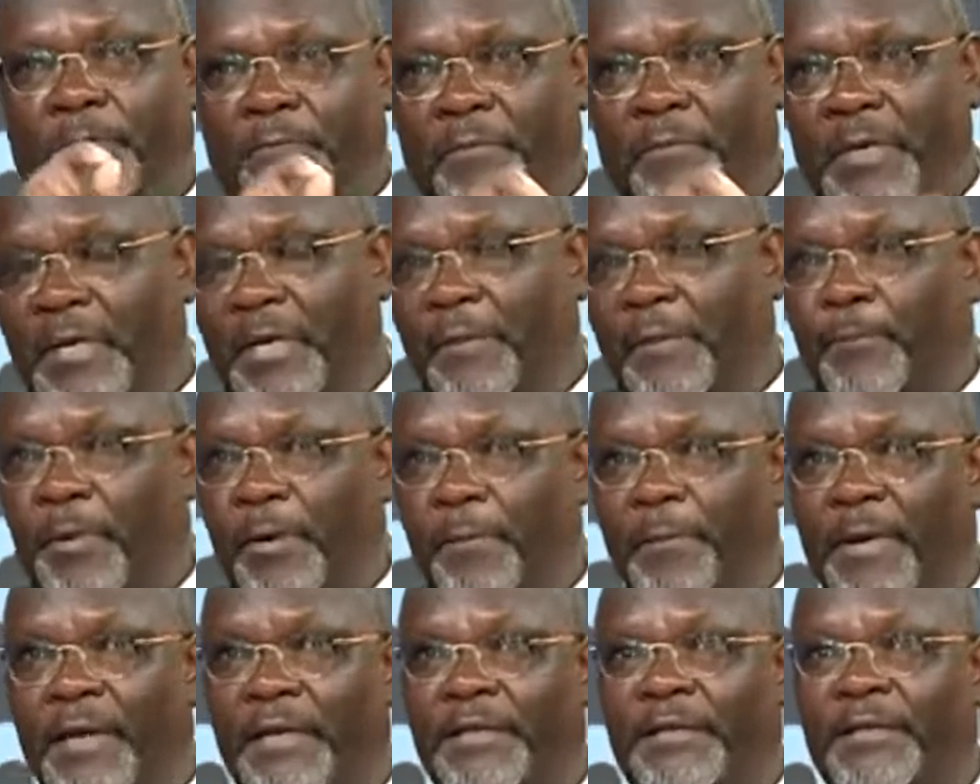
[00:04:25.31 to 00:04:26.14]
being
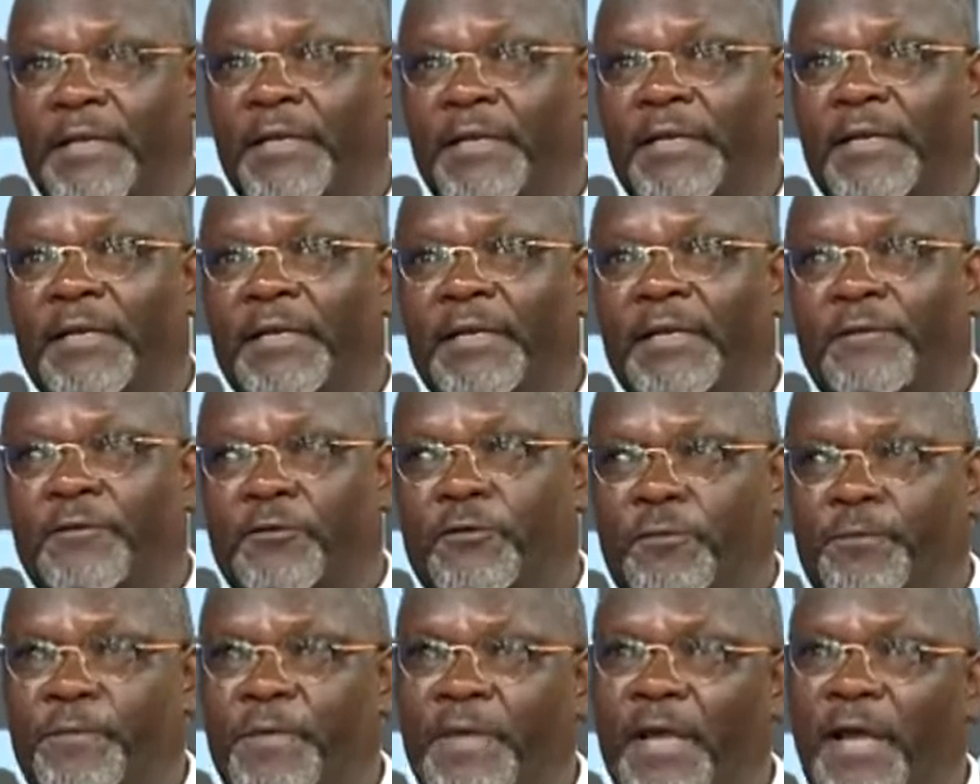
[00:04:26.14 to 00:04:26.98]
implemented in
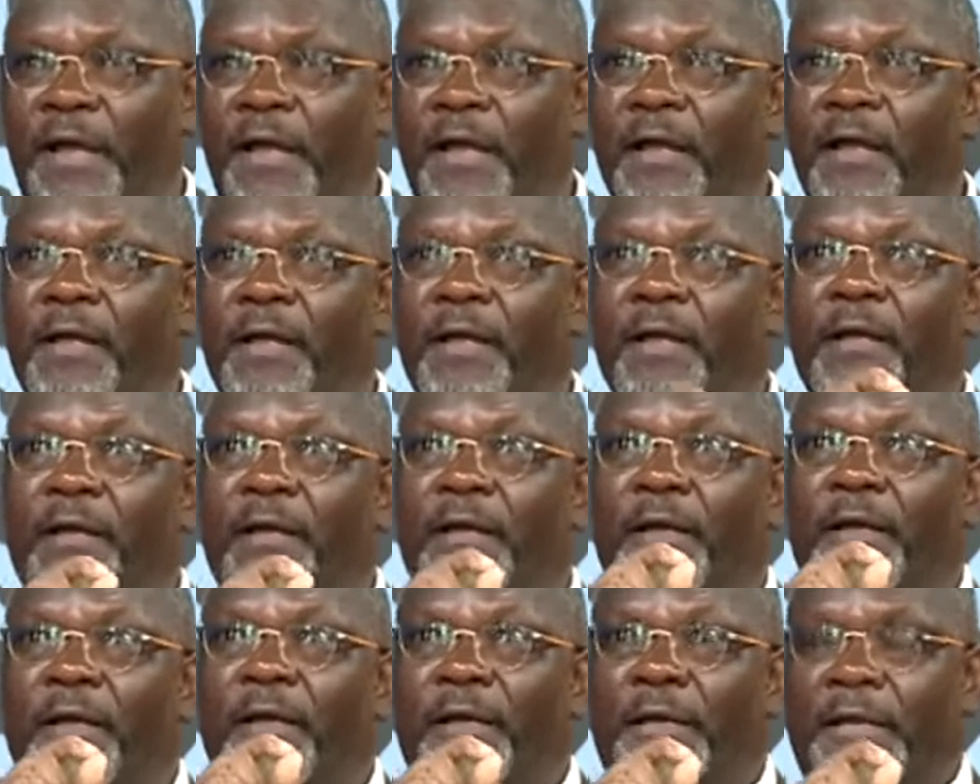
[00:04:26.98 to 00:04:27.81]
Ethiopia,
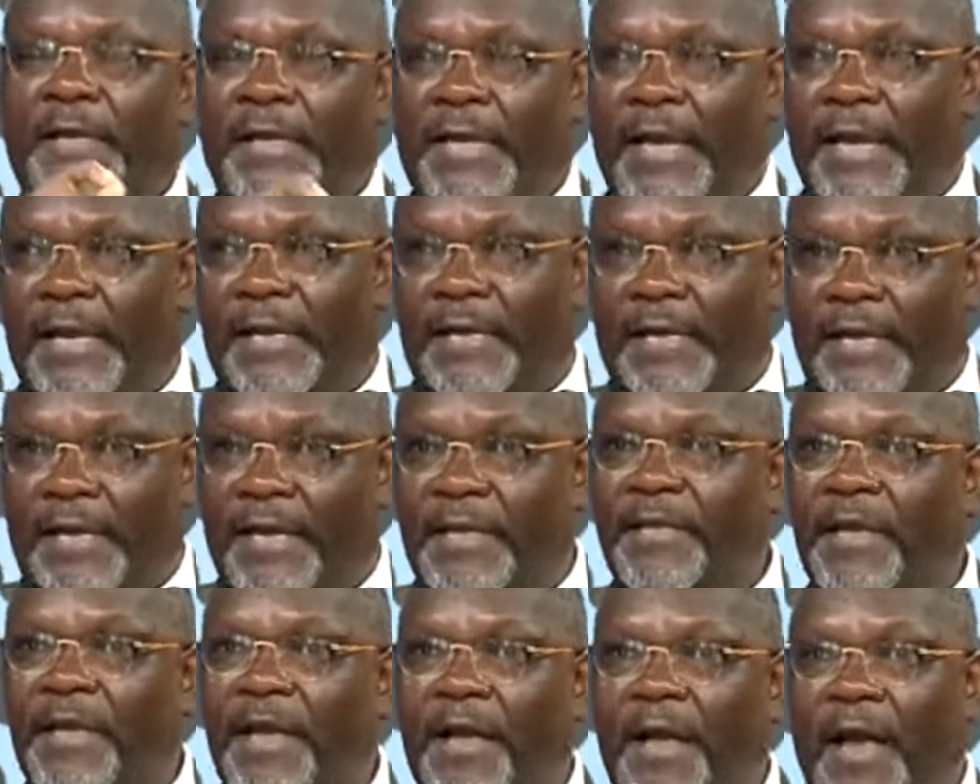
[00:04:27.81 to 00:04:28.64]
here in
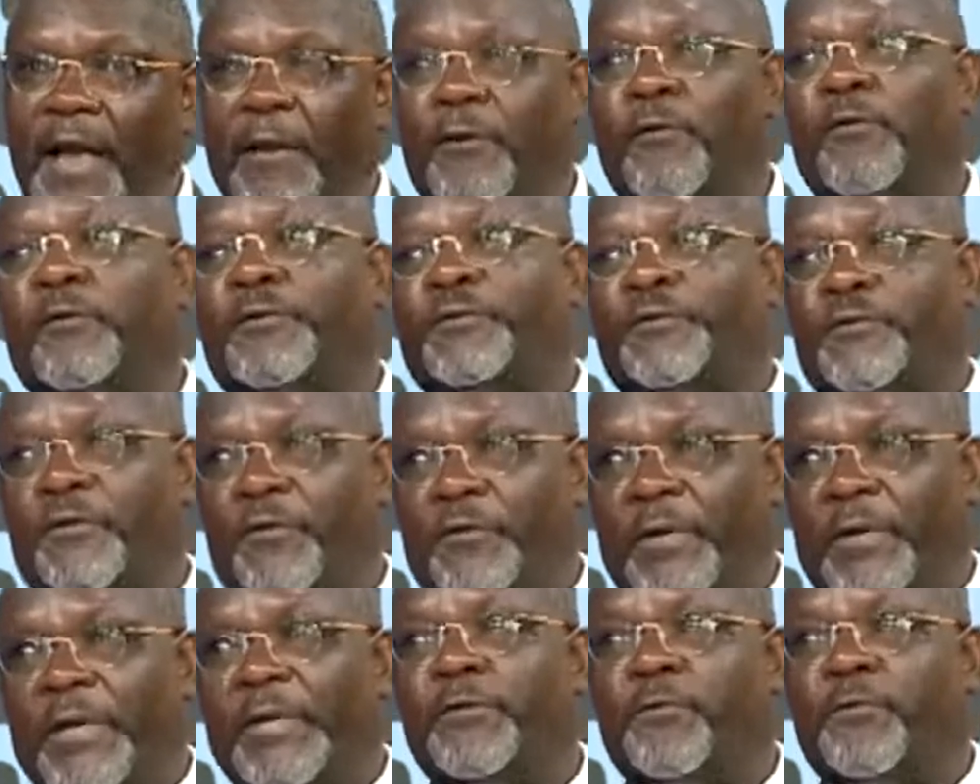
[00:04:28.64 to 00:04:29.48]
Kenya, and
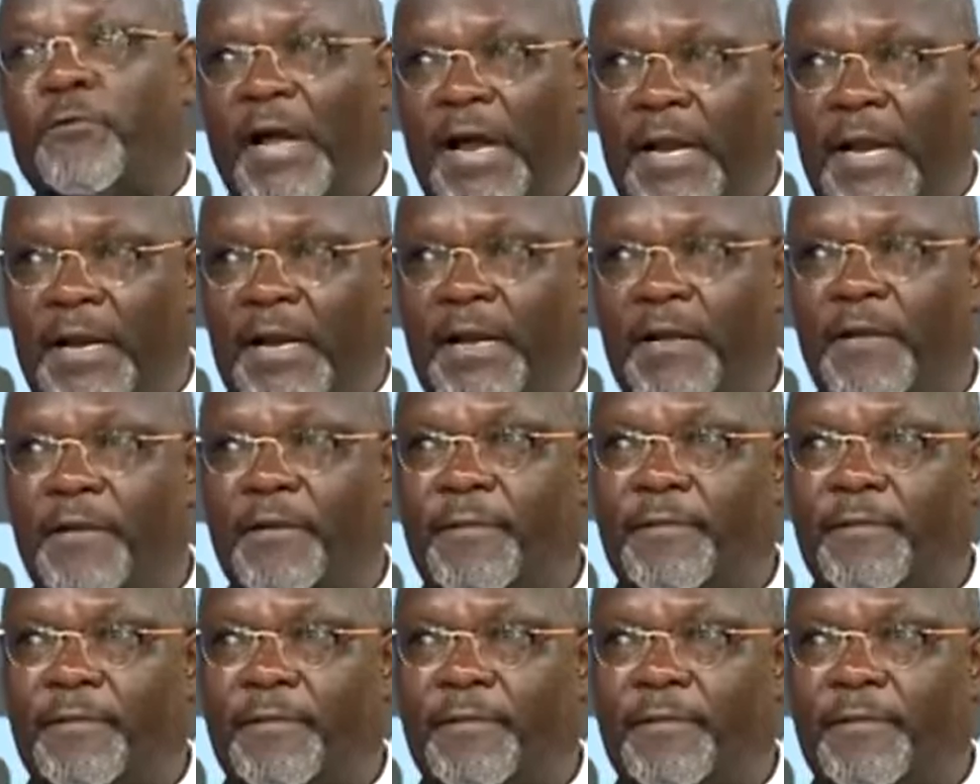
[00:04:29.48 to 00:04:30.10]
also in Uganda.